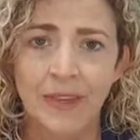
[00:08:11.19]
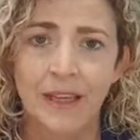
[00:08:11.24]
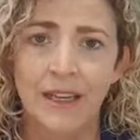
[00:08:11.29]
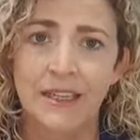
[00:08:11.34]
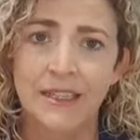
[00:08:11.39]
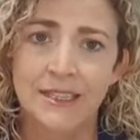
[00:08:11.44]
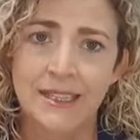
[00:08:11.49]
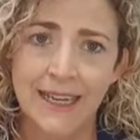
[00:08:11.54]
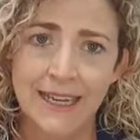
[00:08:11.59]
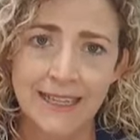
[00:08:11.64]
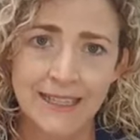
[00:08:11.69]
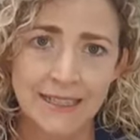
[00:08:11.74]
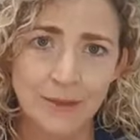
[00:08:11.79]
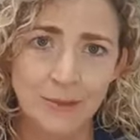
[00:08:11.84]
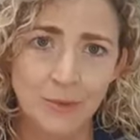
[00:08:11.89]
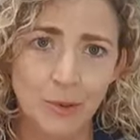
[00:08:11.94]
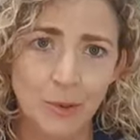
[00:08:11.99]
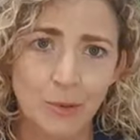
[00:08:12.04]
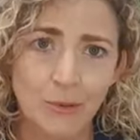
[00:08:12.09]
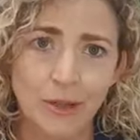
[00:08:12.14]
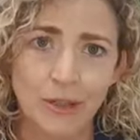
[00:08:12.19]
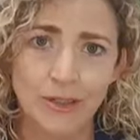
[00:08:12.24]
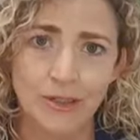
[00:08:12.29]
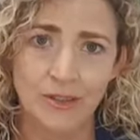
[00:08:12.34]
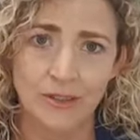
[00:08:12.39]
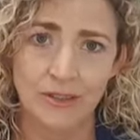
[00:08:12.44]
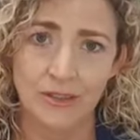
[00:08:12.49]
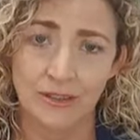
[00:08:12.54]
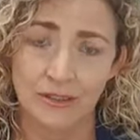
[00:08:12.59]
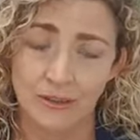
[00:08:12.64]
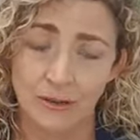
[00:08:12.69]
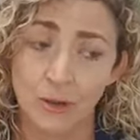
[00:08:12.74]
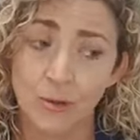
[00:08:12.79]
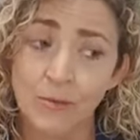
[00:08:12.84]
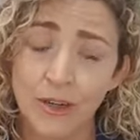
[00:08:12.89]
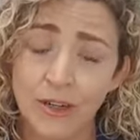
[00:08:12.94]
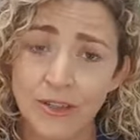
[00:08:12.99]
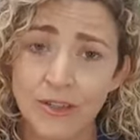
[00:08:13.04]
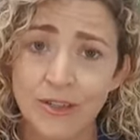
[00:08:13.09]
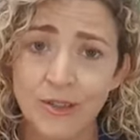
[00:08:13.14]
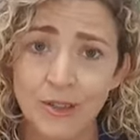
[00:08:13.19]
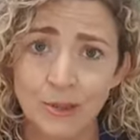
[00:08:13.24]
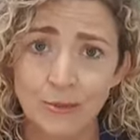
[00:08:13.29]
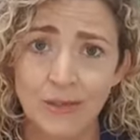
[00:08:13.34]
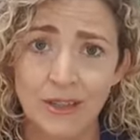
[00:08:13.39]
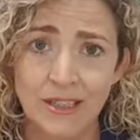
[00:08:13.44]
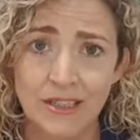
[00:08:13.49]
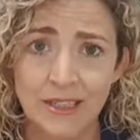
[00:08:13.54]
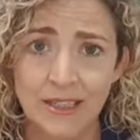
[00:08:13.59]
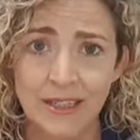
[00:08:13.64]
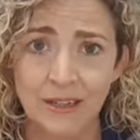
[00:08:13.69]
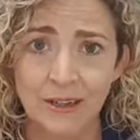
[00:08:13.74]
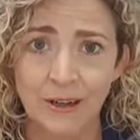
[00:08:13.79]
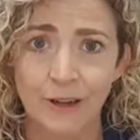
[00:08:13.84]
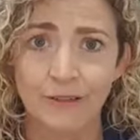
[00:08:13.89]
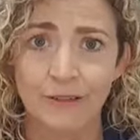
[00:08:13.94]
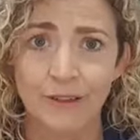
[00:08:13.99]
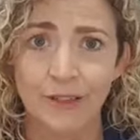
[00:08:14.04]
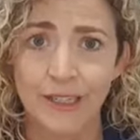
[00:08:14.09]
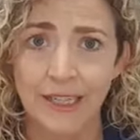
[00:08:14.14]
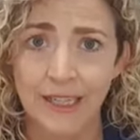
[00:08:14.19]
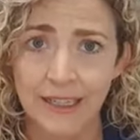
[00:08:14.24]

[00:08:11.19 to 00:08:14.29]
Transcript: It takes him almost 2 months to get over it.